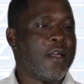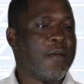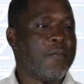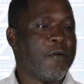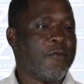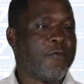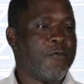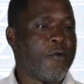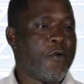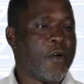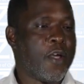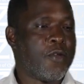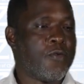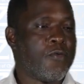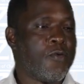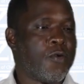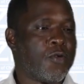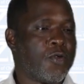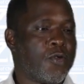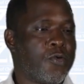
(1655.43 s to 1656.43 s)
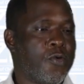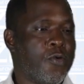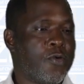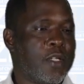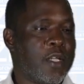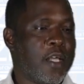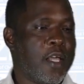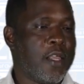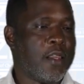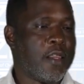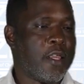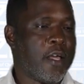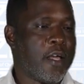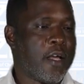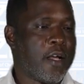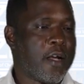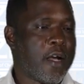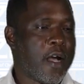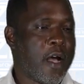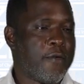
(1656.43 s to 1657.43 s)
before it was sold in
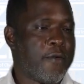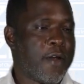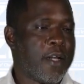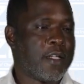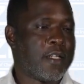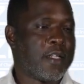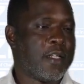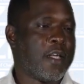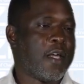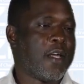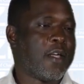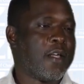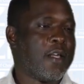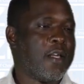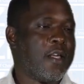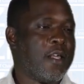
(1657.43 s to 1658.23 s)
the current year,